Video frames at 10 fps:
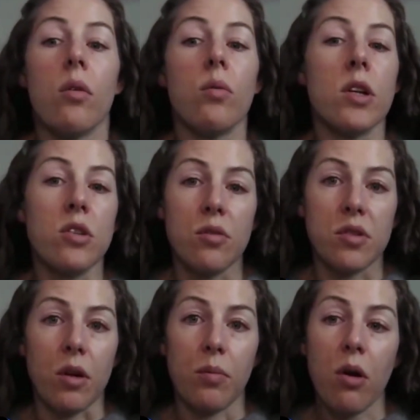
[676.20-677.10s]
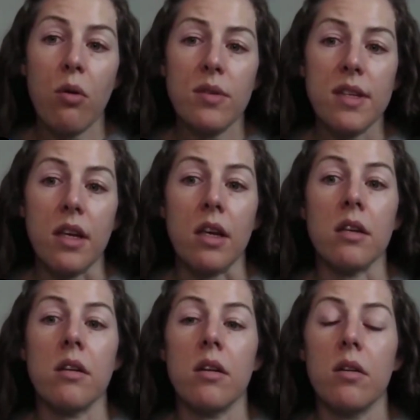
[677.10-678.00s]
reduce your
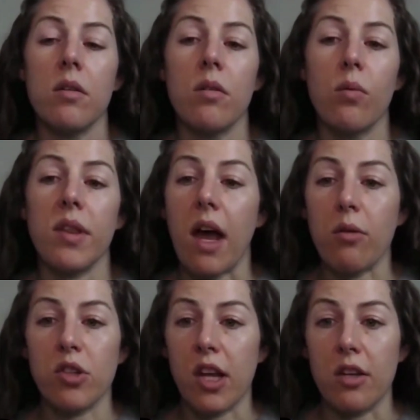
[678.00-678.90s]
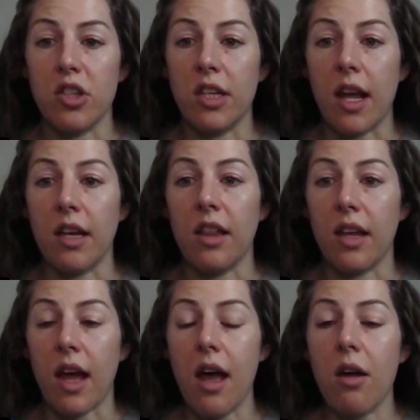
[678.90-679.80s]
protein without changing
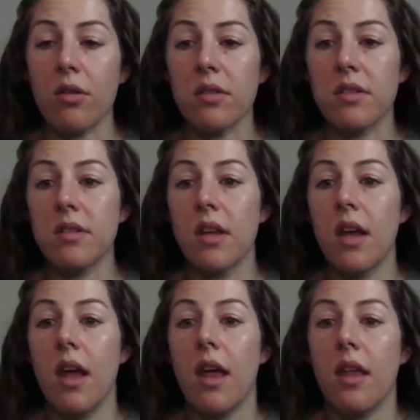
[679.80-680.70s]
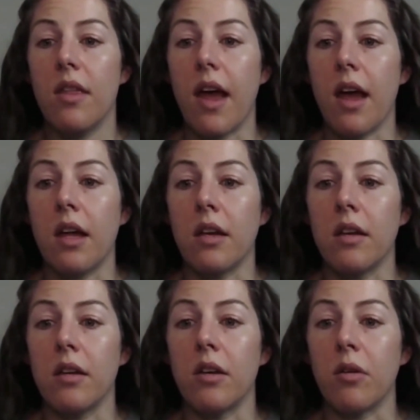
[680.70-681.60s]
anything else, then
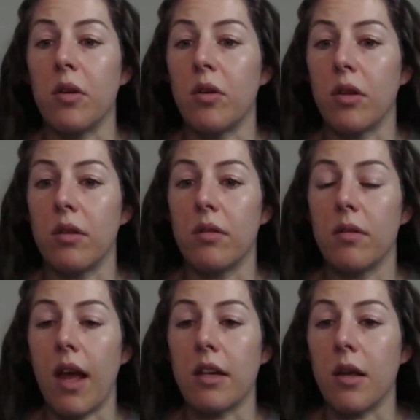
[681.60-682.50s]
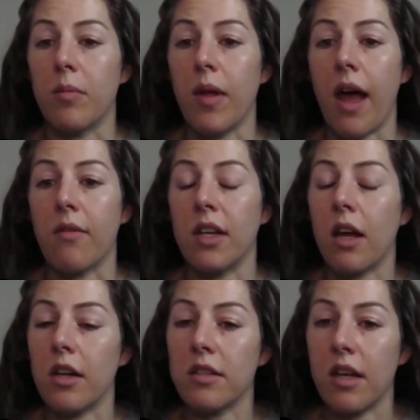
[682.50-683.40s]
you could end up having
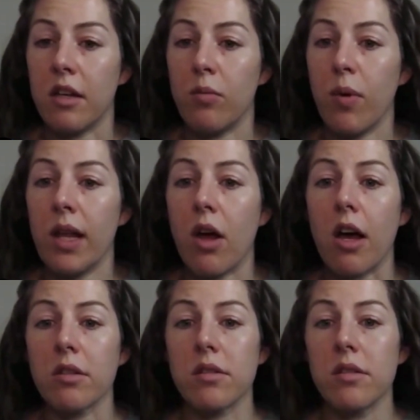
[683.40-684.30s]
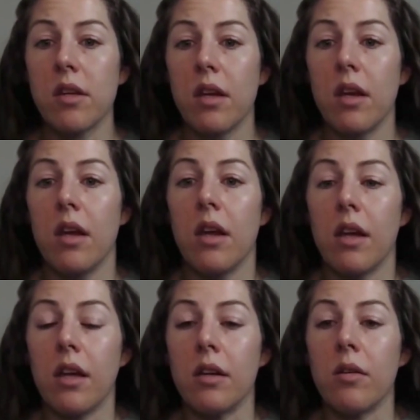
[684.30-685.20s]
unintended weight loss.
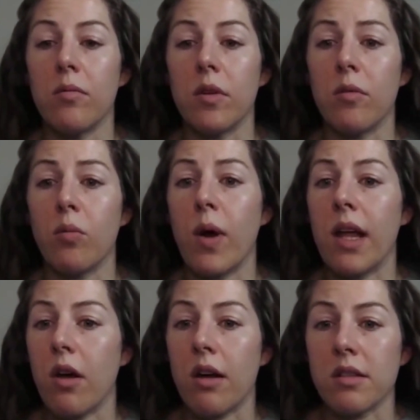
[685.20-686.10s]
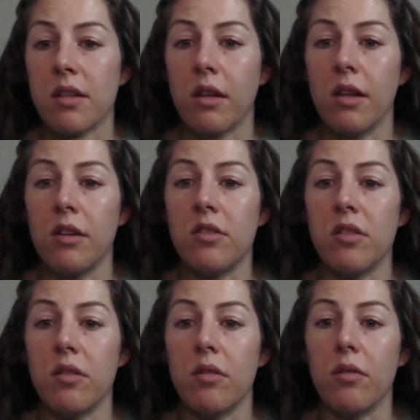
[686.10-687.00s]
And weight loss could lead
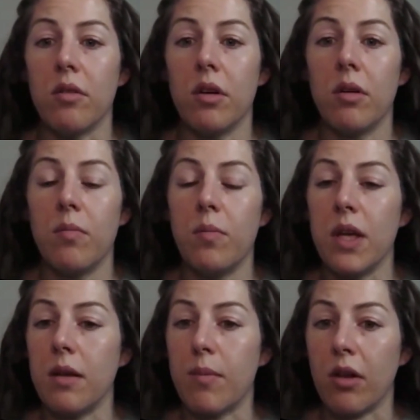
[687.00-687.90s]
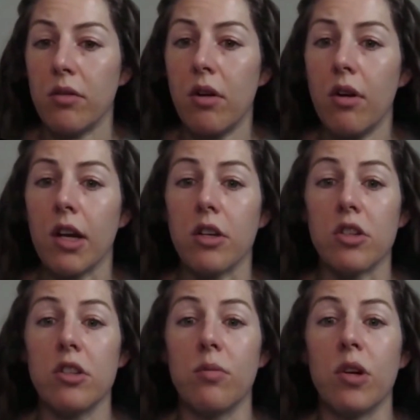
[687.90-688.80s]
to being
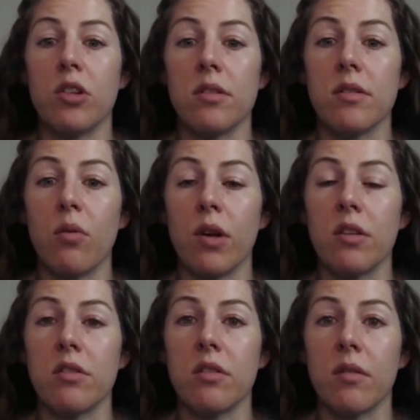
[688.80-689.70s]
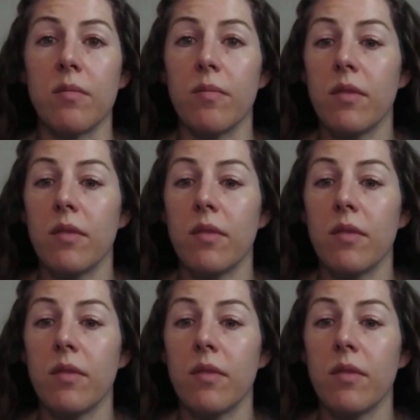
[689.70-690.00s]
malnourished, which is going to